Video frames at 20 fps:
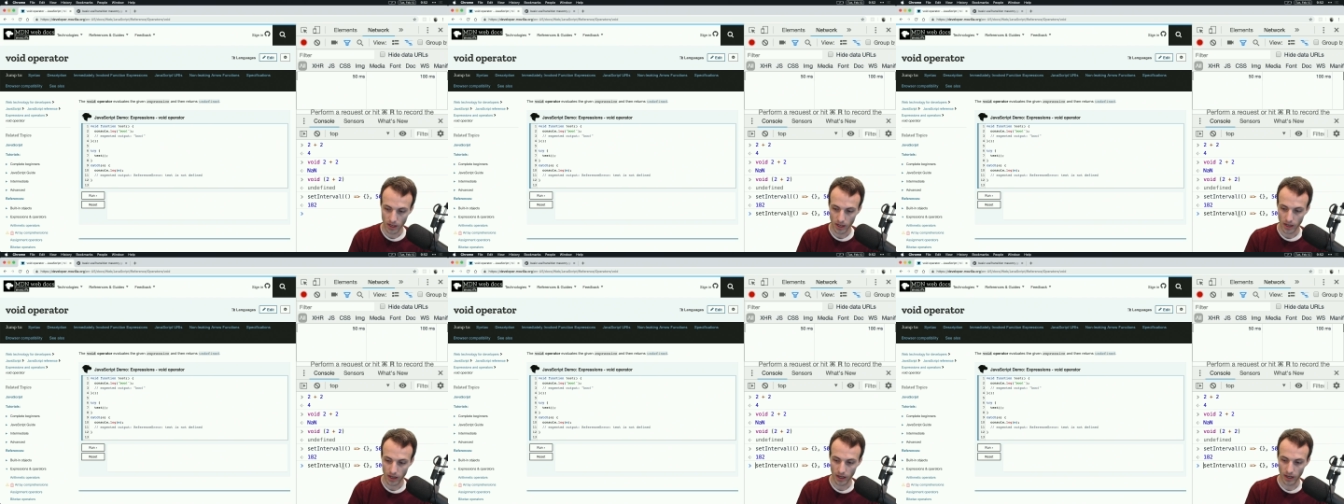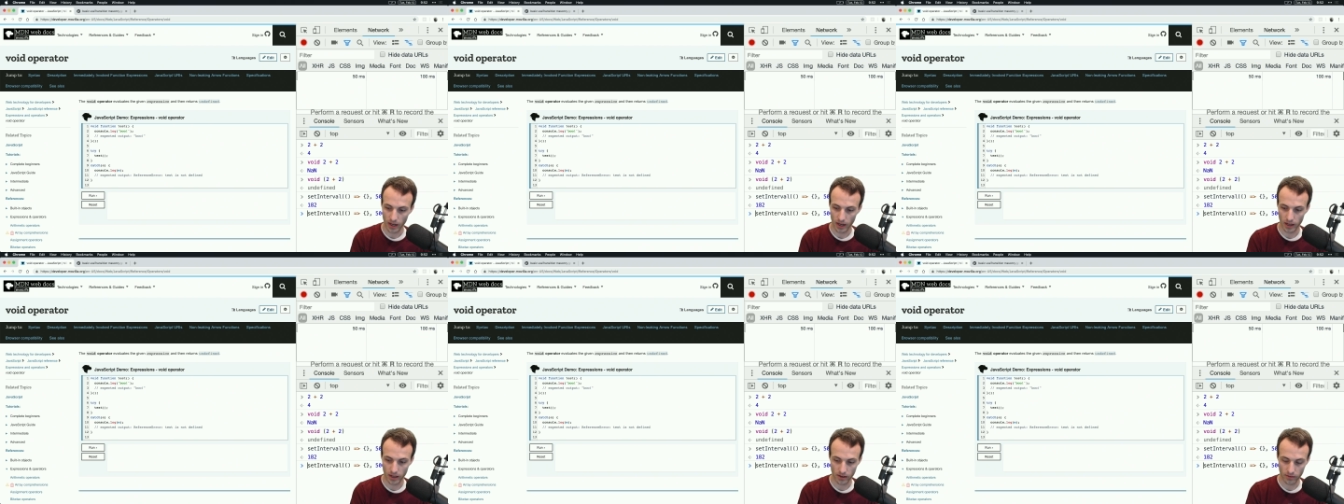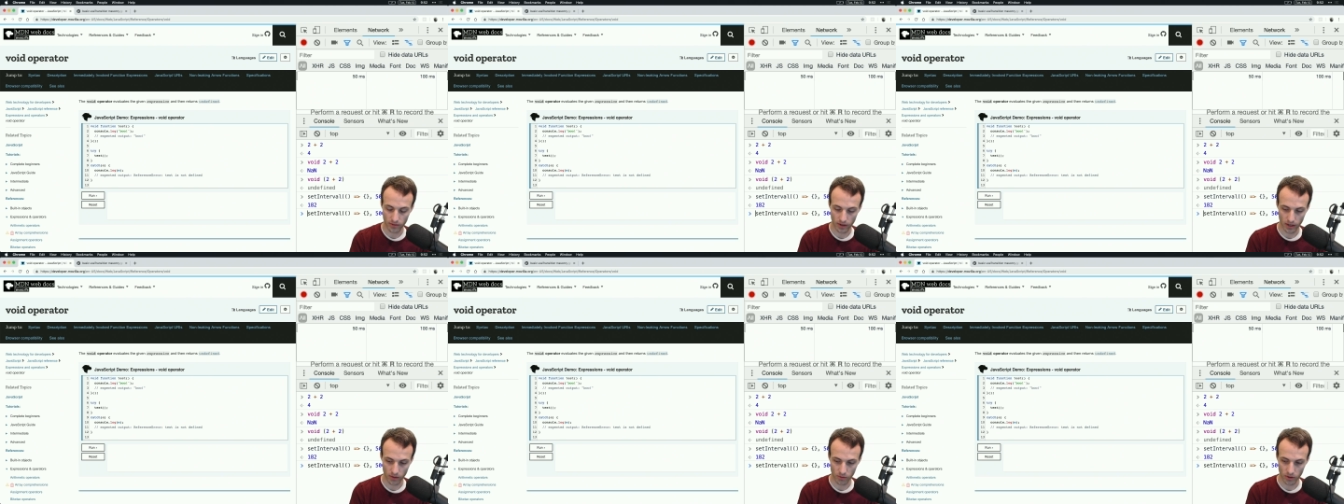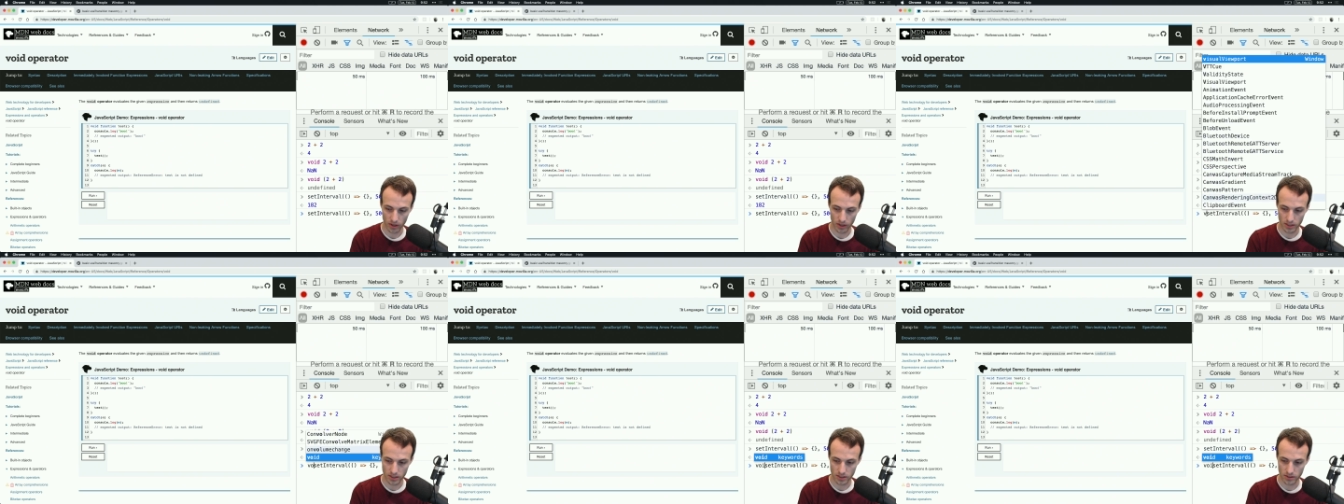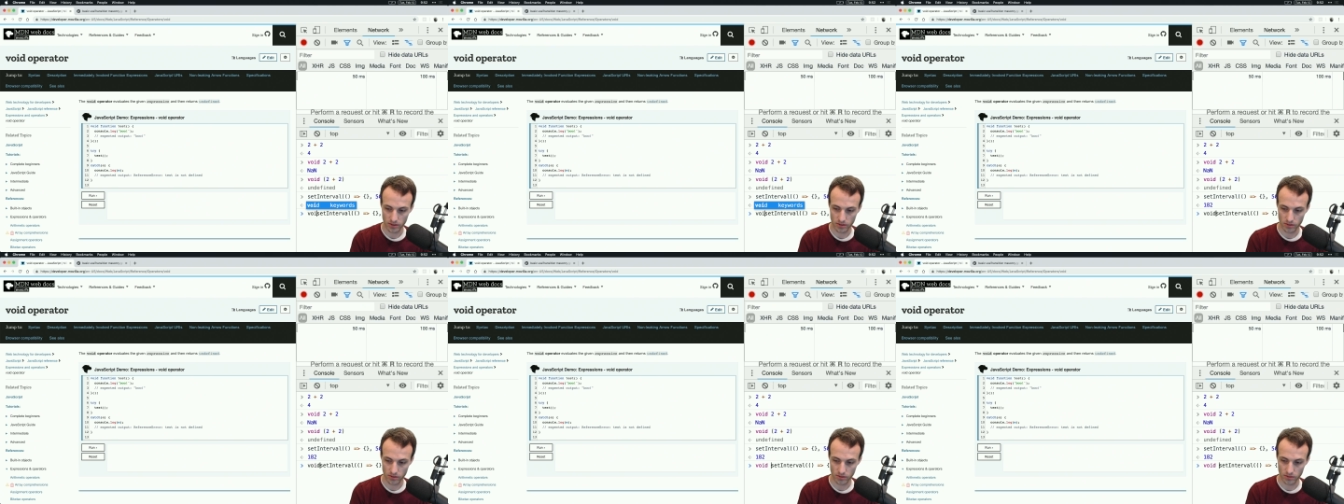And if I wanted
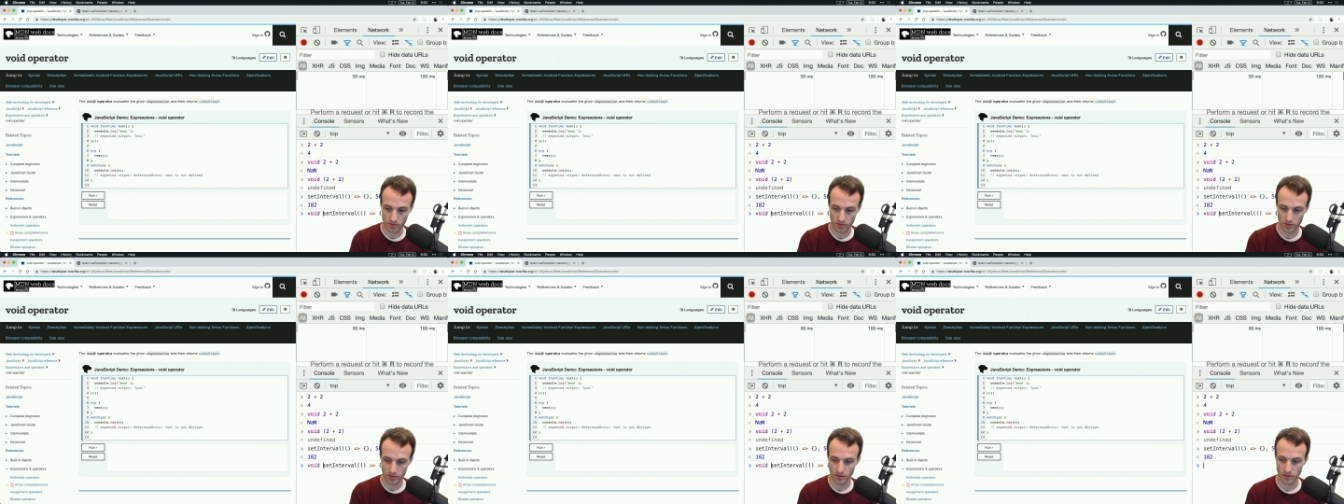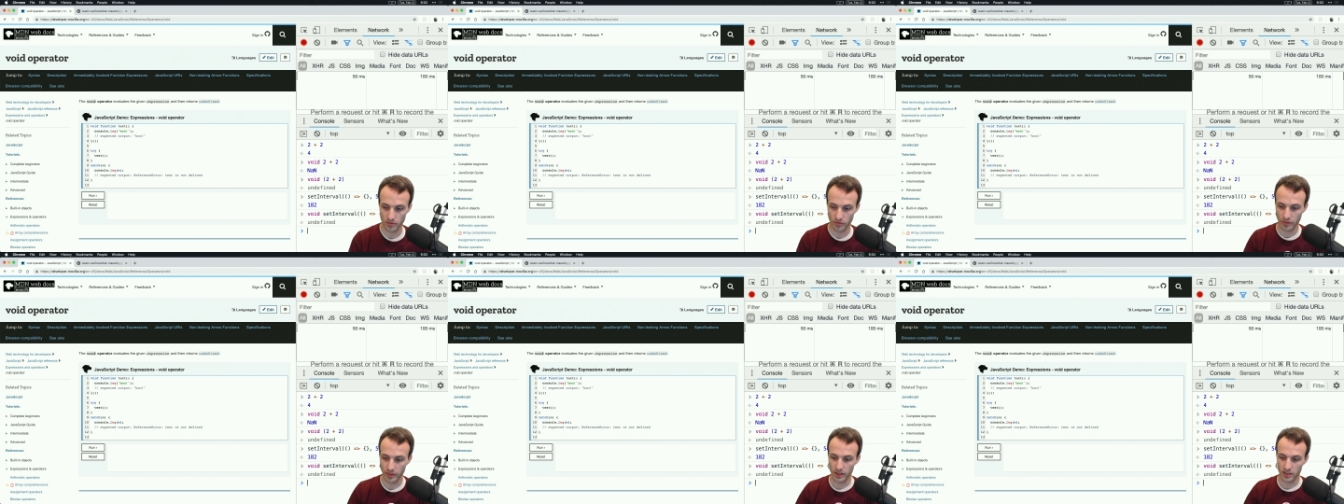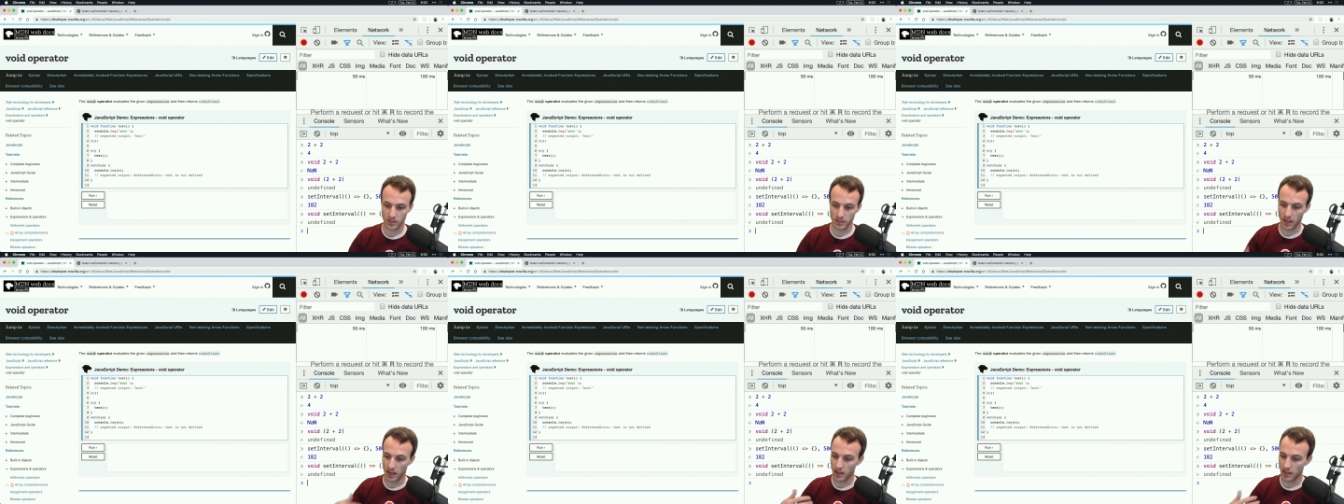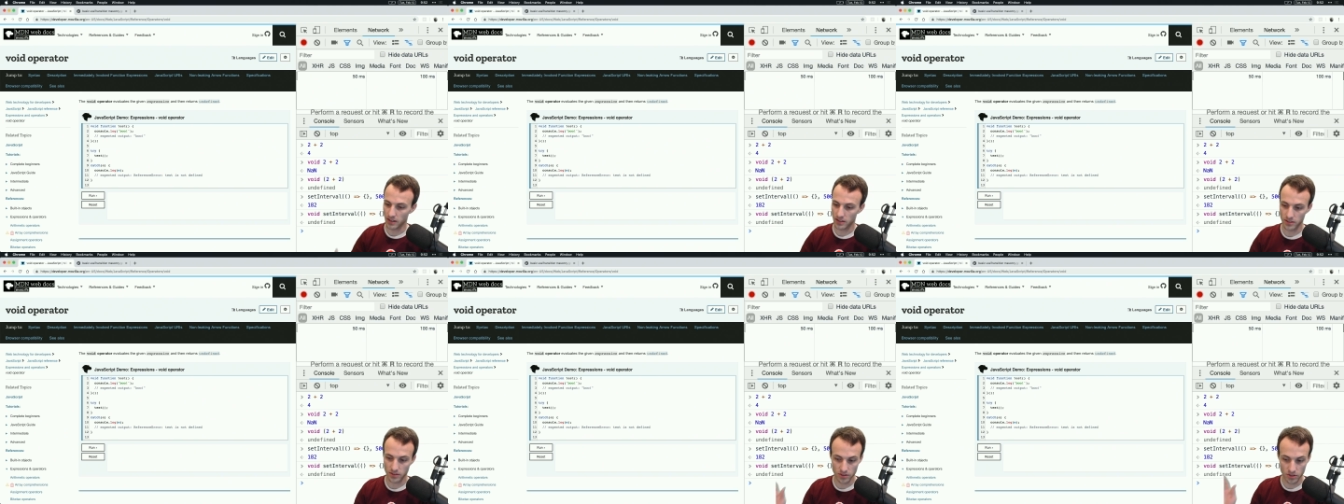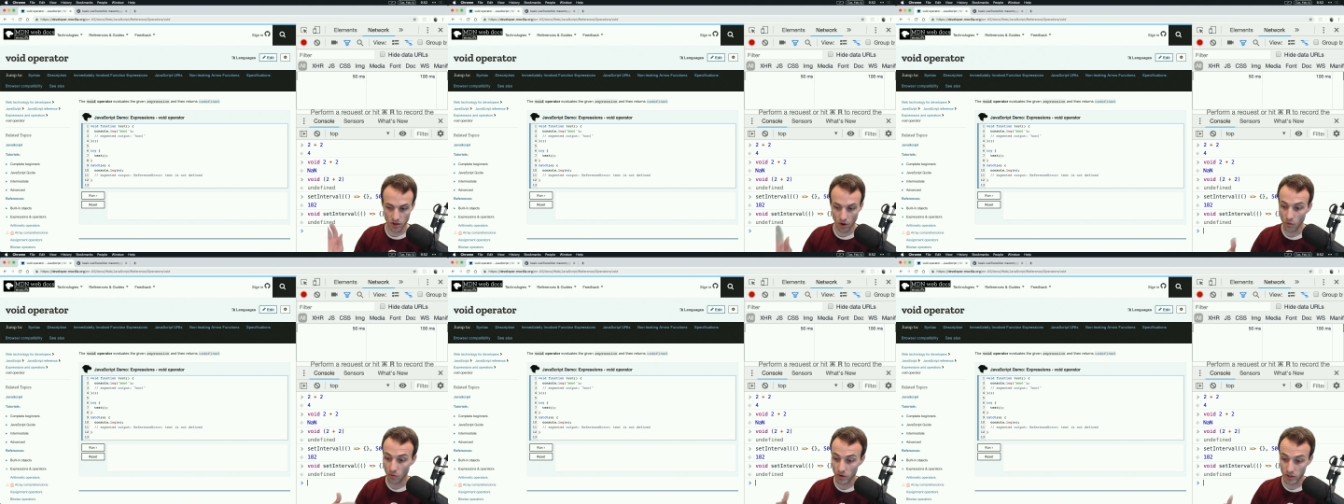to say
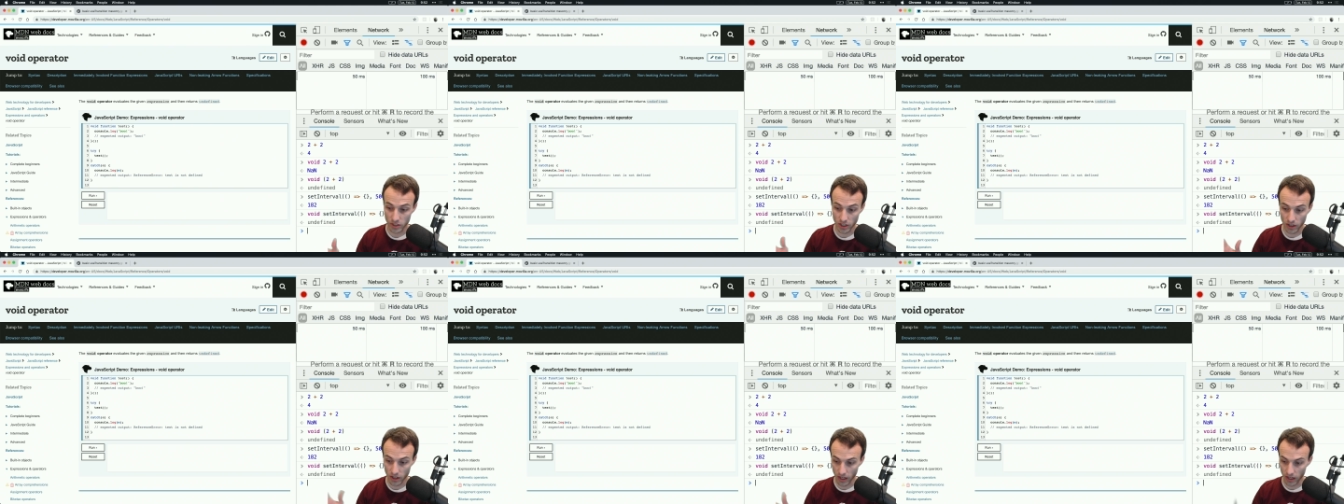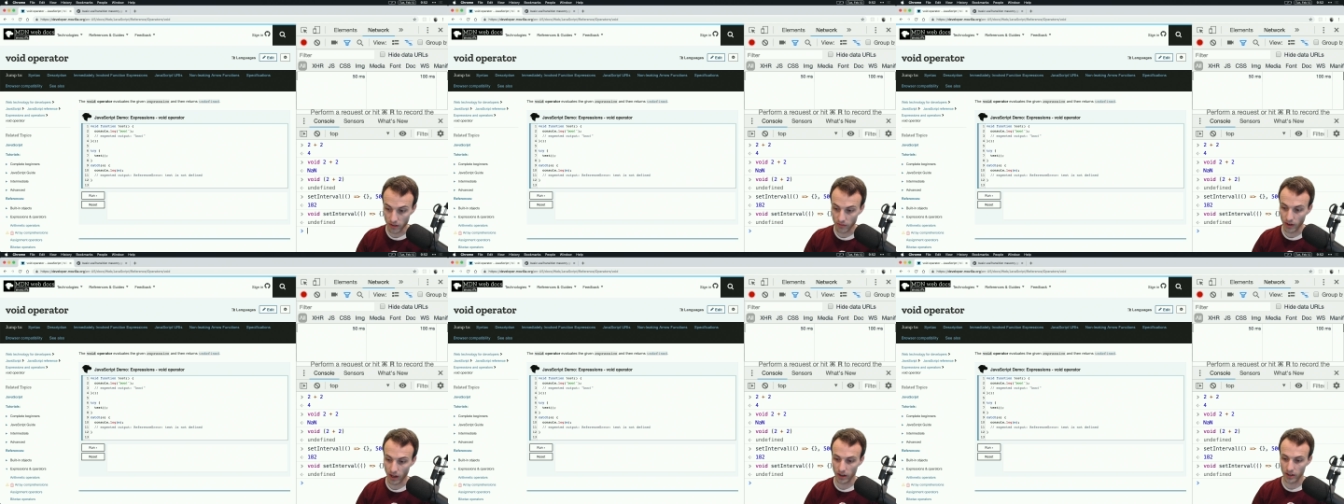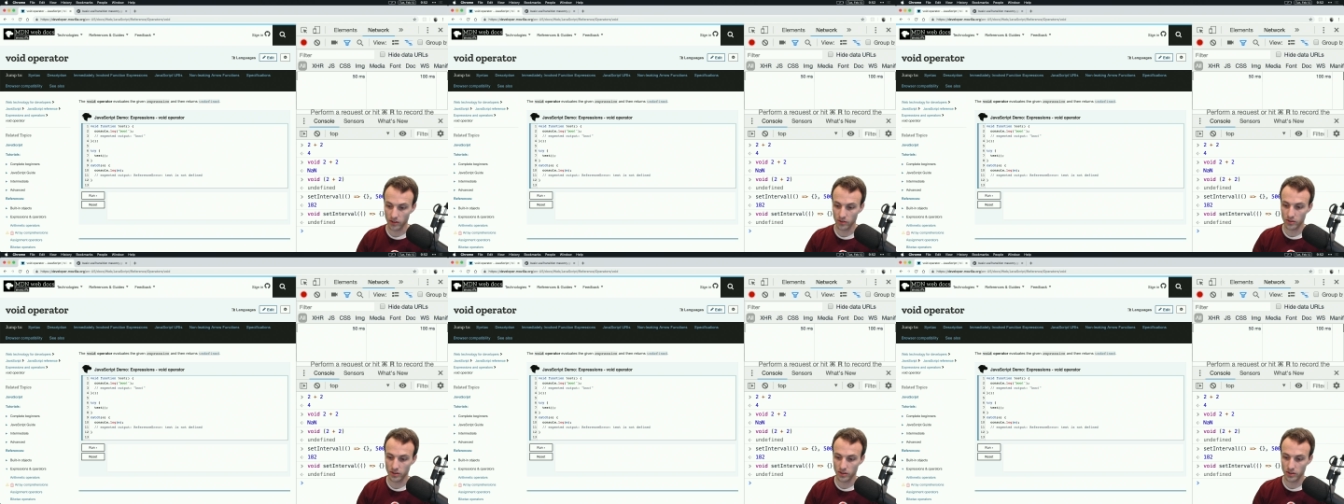don't return any value,